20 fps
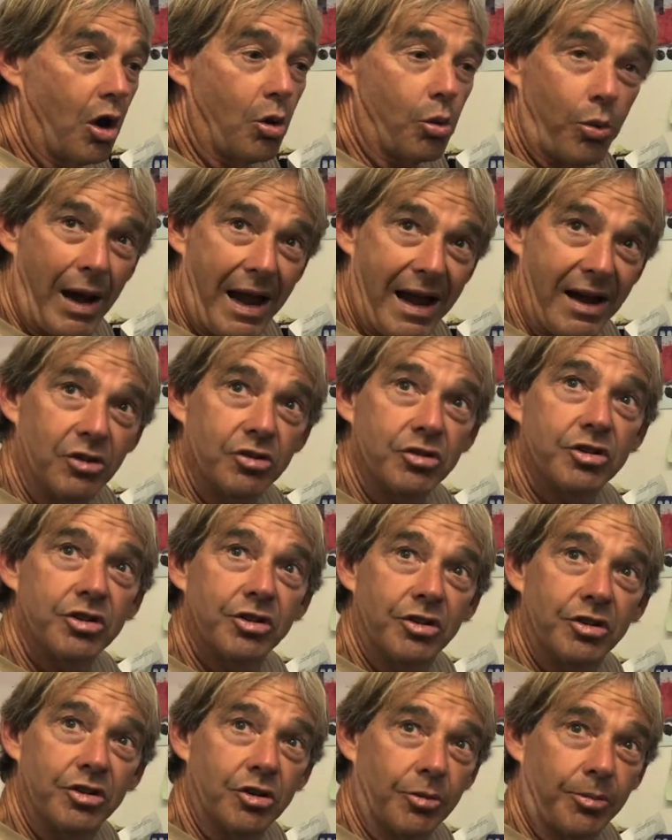around
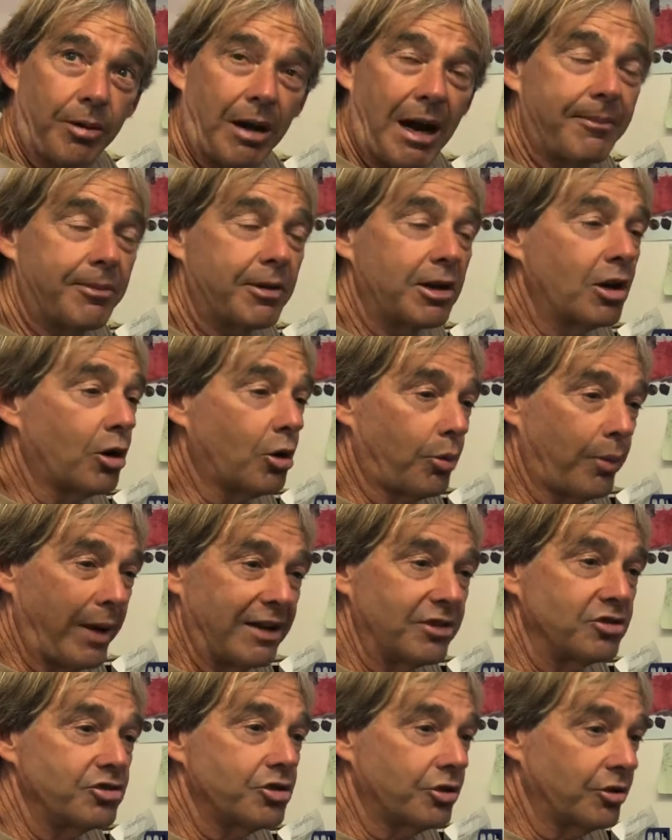your property or
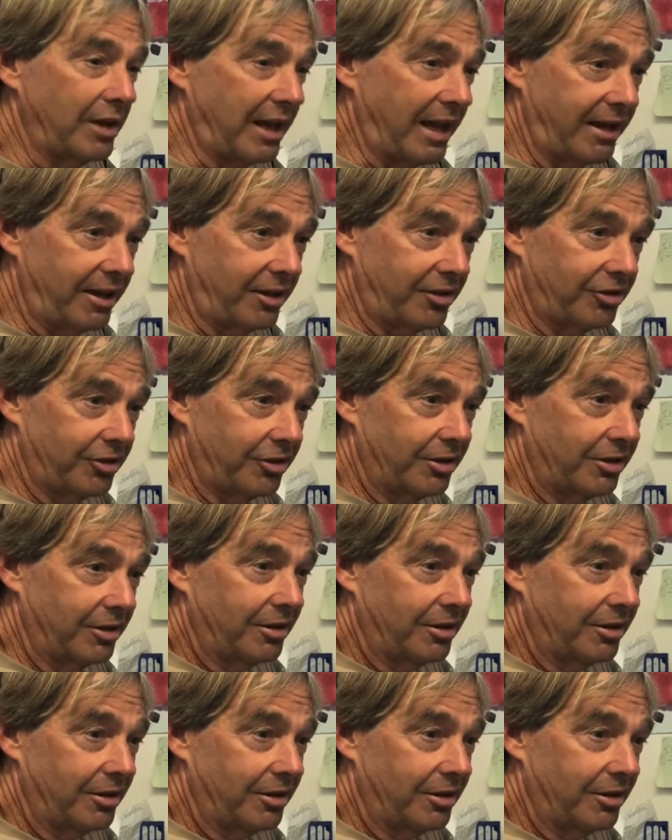around your lakes,